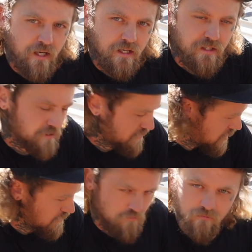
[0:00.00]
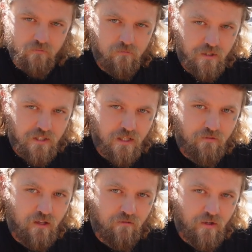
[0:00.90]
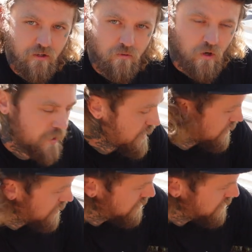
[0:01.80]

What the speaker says: He's like, oh, let's see if they fit on the Rodeo.